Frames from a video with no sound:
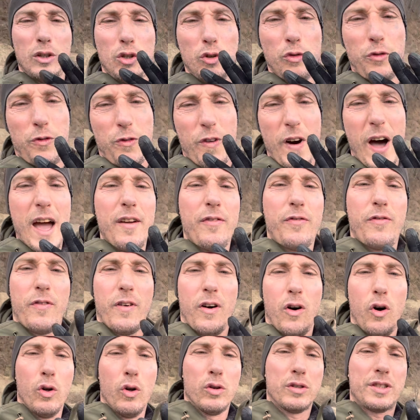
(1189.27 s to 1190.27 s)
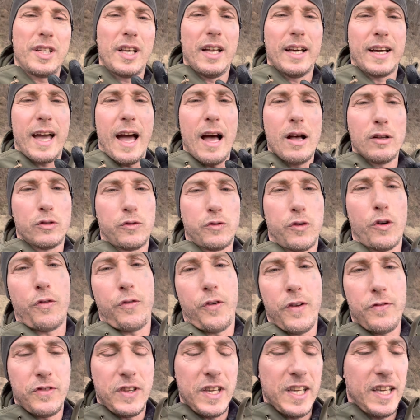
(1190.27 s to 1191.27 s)
do 5 wholesale accounts for
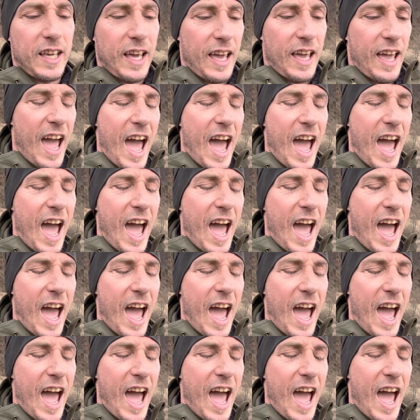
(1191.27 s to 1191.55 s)
15K.